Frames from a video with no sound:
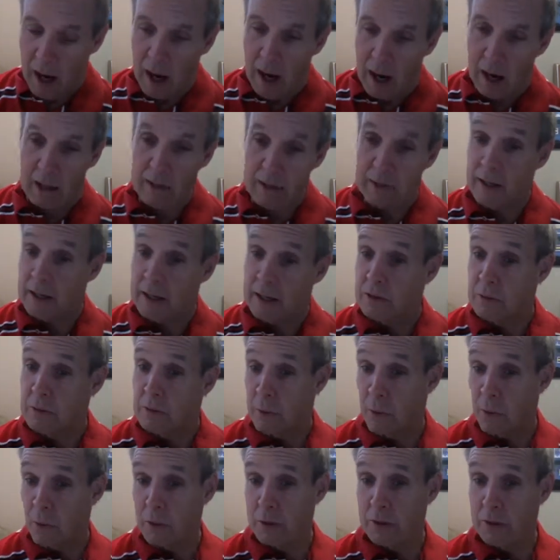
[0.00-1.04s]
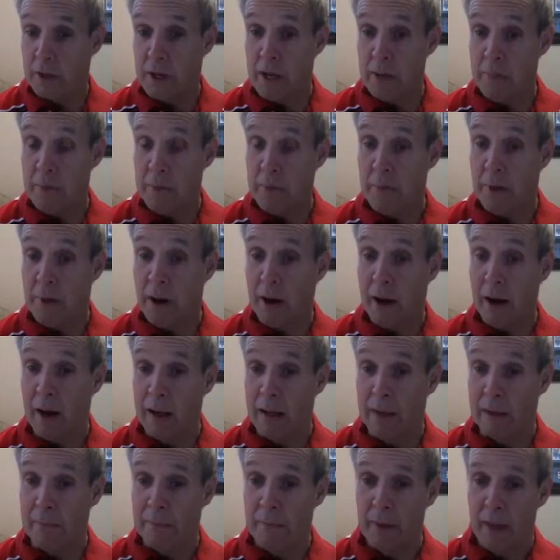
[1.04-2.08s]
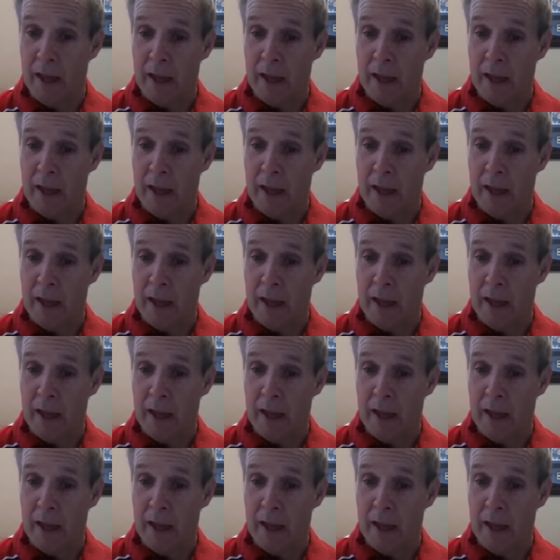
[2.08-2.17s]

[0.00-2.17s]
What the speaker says: That's important to keep in mind,